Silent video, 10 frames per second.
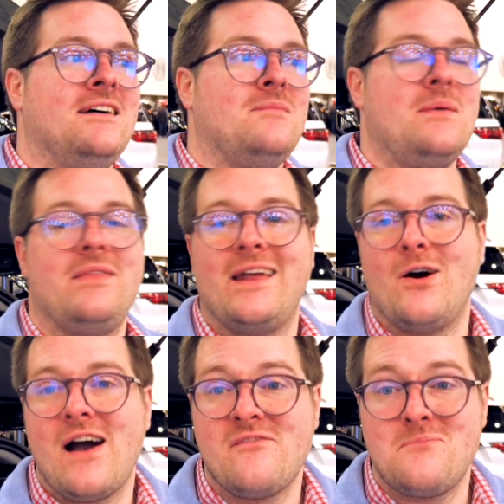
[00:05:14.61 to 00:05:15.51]
Maybe they
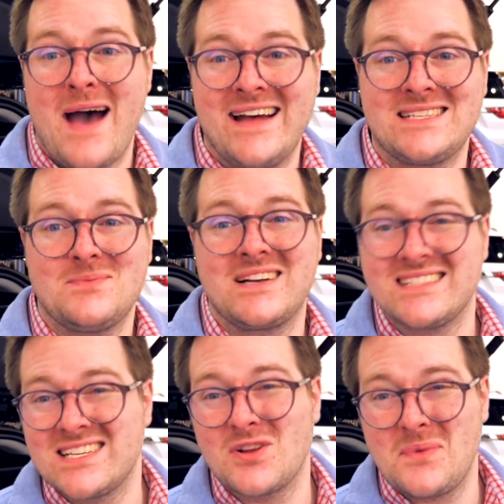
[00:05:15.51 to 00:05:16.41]
don't have pets,
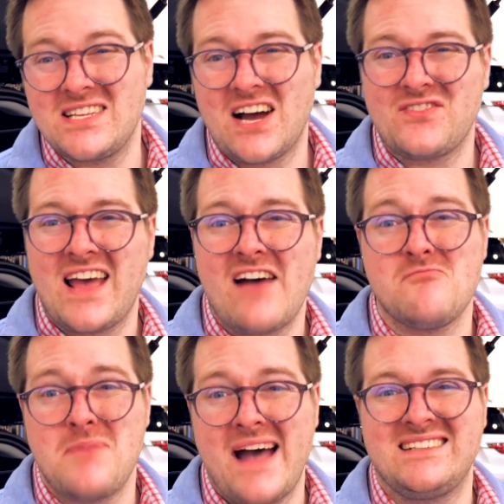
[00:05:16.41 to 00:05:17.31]
because this would be tough to have
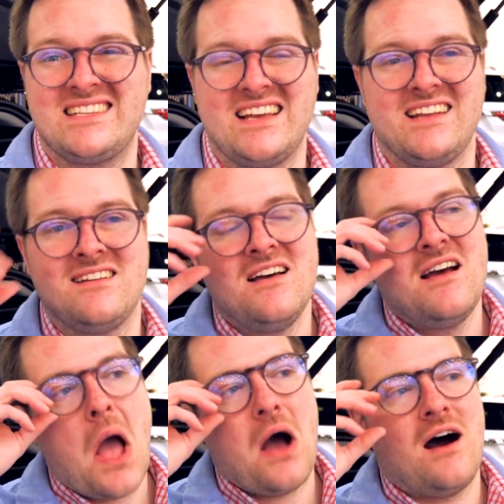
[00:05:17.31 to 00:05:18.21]
pets in.
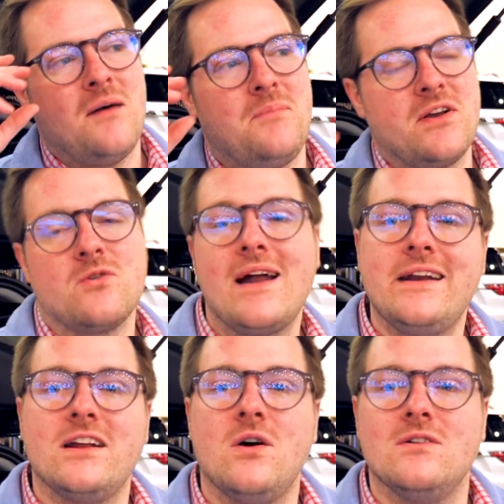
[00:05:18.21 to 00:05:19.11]
But you're
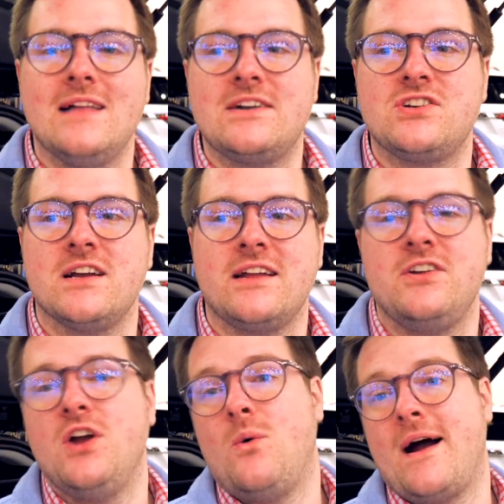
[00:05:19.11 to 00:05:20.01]
ready to go electric and
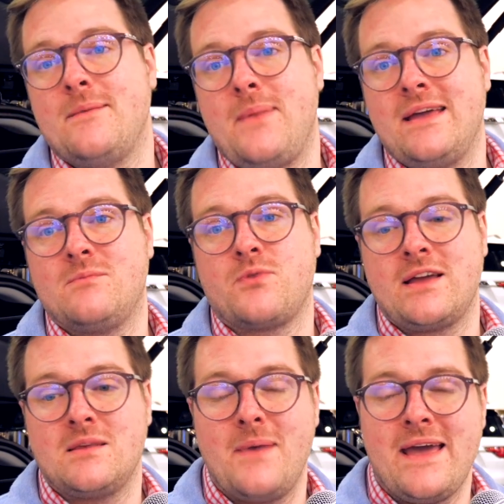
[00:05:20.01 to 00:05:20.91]
you don't want to
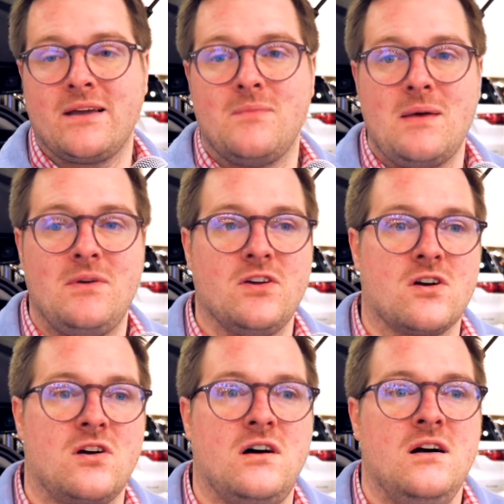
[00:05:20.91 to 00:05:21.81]
break the bank. Maybe
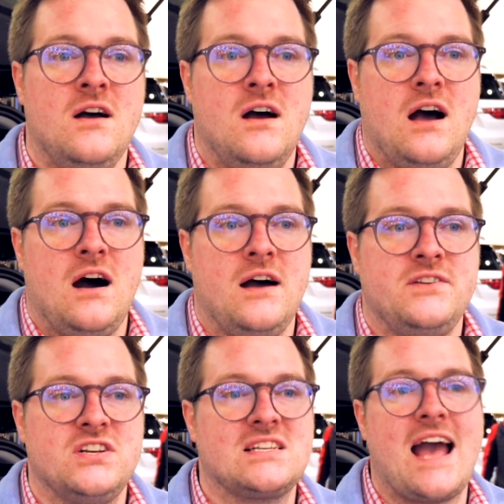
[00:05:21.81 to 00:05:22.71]
you're
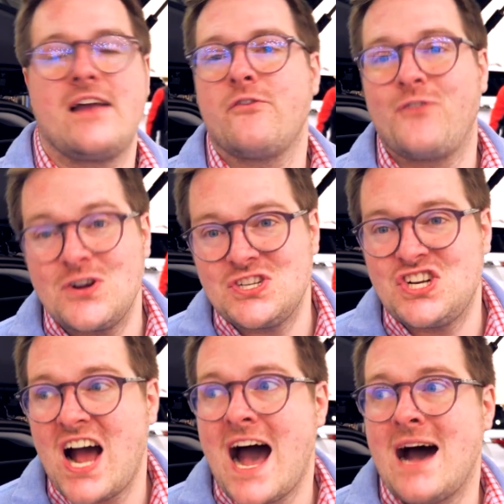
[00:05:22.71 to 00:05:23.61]
just got your first
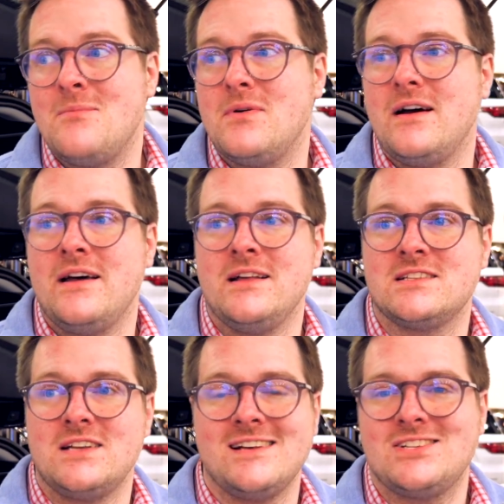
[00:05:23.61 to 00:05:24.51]
job and
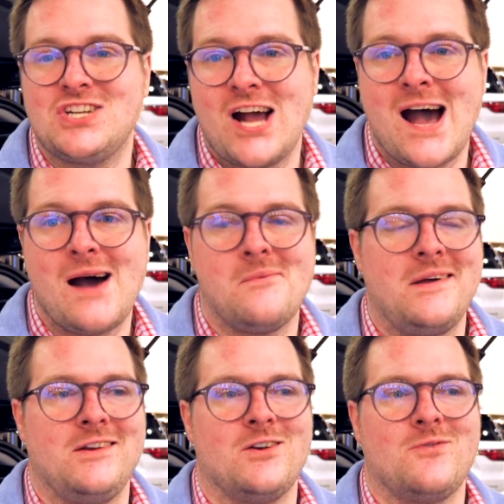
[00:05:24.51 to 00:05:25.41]
it's a nice job
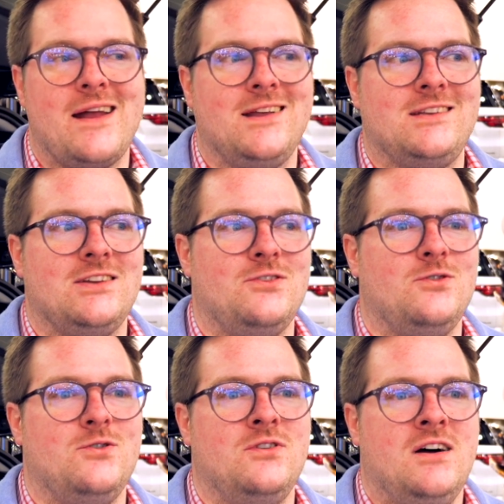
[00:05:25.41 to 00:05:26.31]
and you're ready
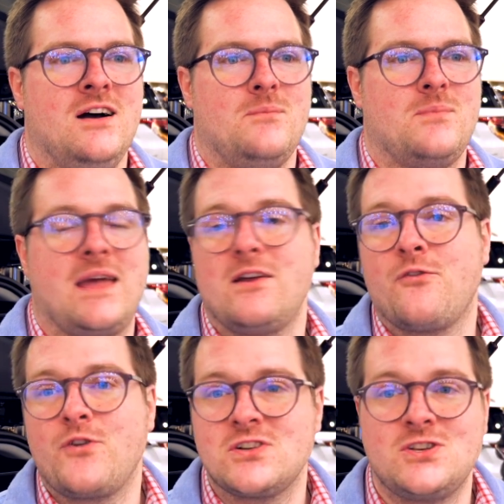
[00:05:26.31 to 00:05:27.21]
to get your
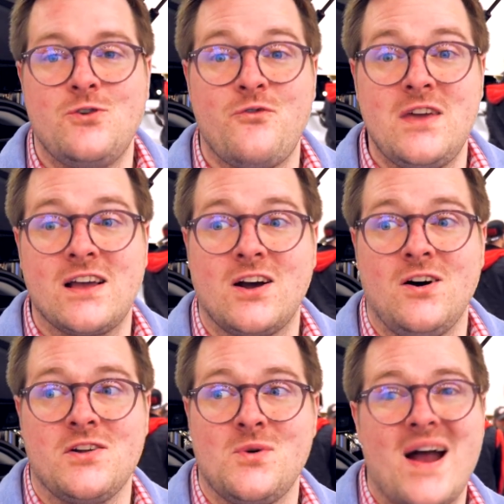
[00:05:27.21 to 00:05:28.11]
first new
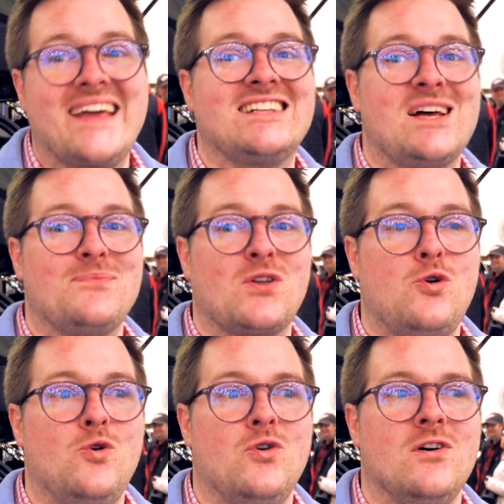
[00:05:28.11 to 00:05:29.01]
vehicle and you want to get something
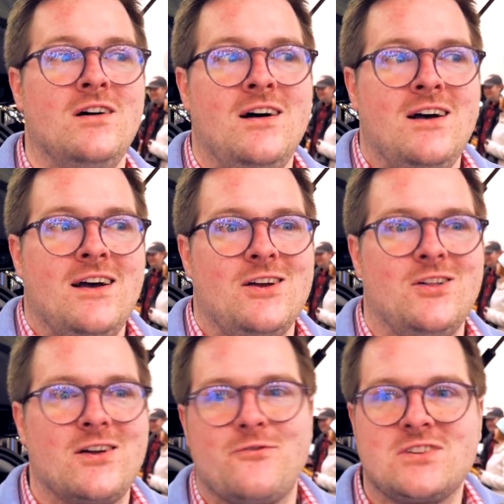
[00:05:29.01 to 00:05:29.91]
cool. You're
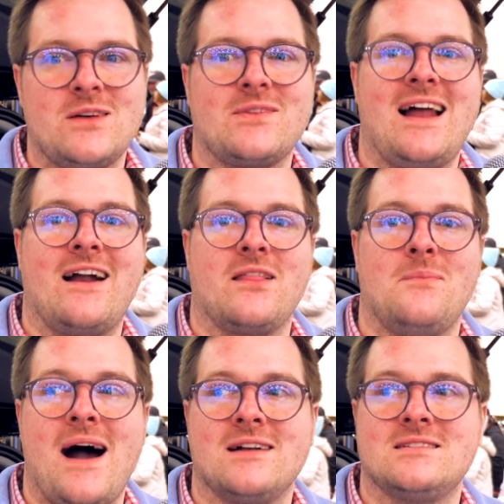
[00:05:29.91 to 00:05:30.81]
looking for something out of the
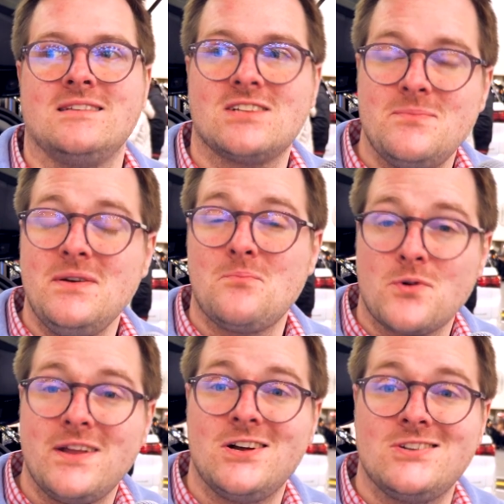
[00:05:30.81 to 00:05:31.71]
box. This could be a
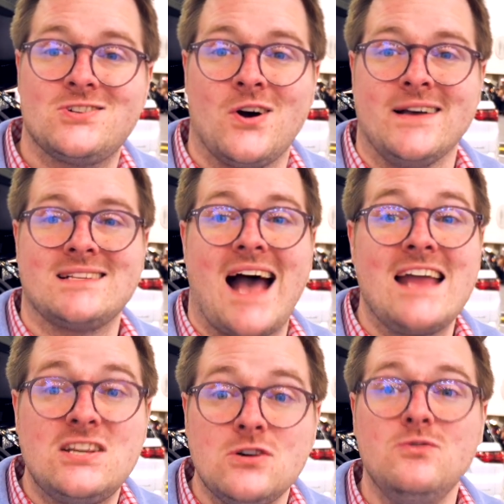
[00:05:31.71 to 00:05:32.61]
pretty good choice.
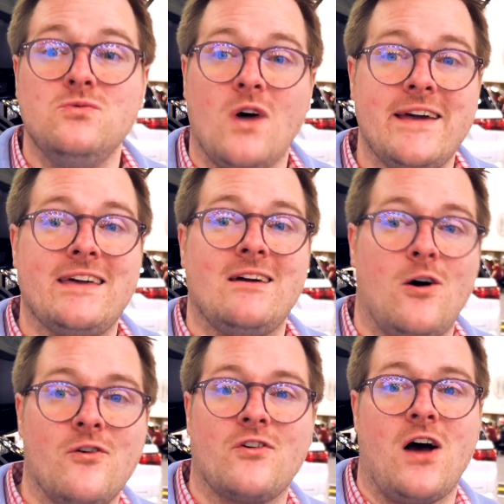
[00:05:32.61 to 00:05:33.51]
I do like it
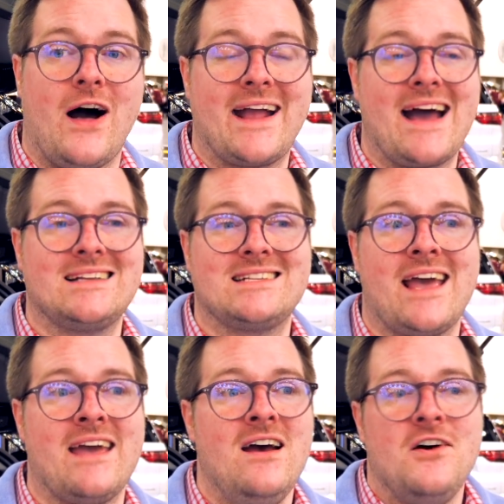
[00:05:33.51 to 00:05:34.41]
overall. I got to
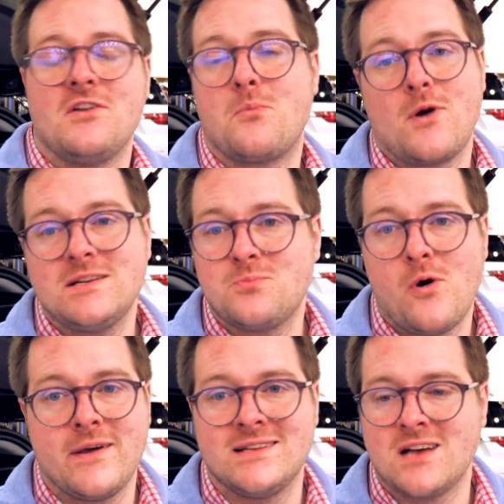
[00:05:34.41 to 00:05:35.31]
say the price
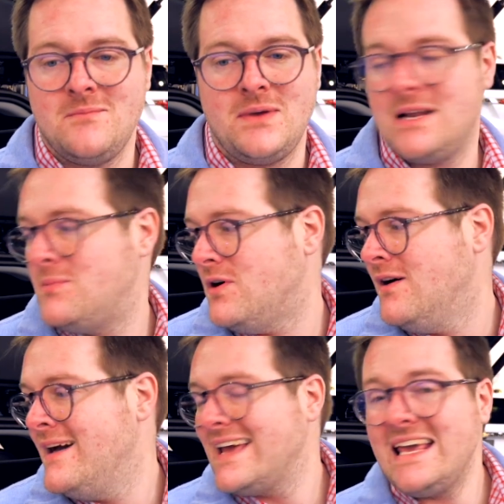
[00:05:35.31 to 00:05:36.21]
point is unbeatable.
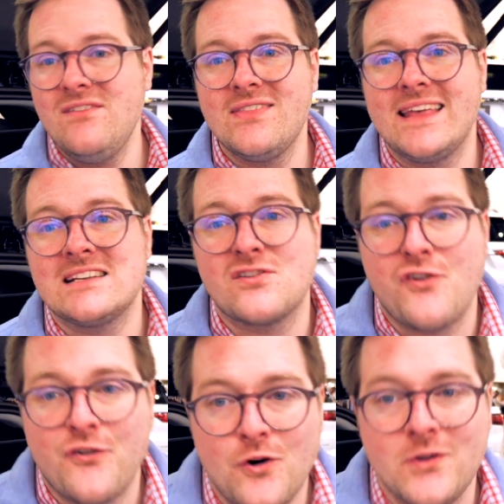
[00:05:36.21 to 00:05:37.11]
Even this
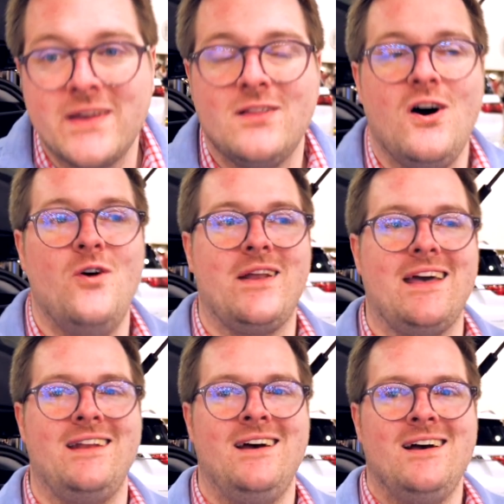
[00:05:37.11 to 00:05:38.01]
fully
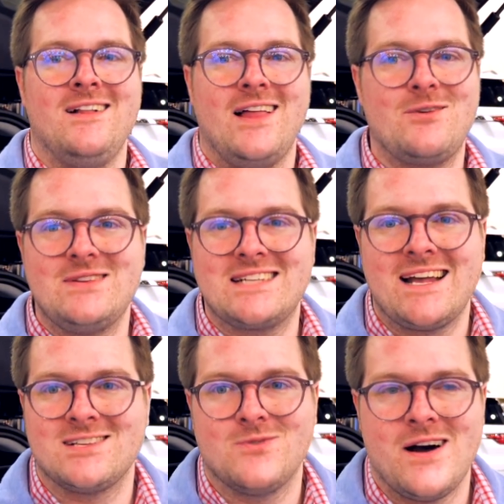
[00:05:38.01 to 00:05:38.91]
loaded, like we
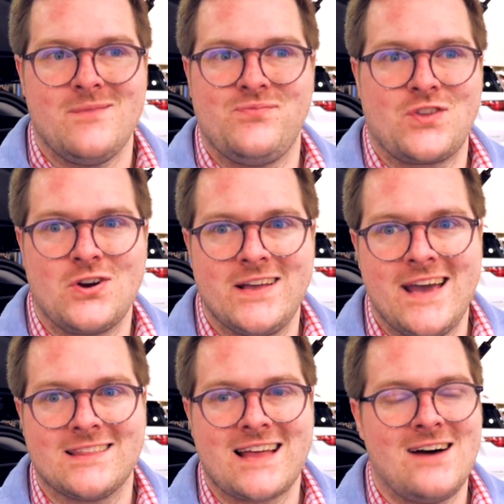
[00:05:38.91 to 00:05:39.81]
said, is what,
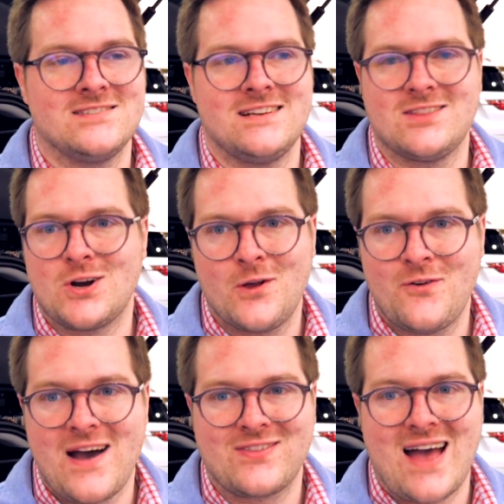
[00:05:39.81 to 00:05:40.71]
$38,000,
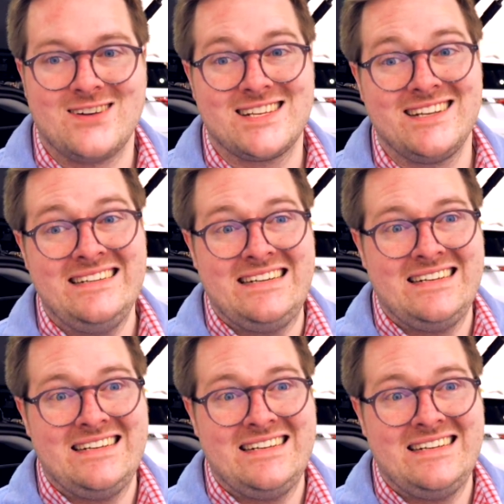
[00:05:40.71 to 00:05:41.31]
$35,000?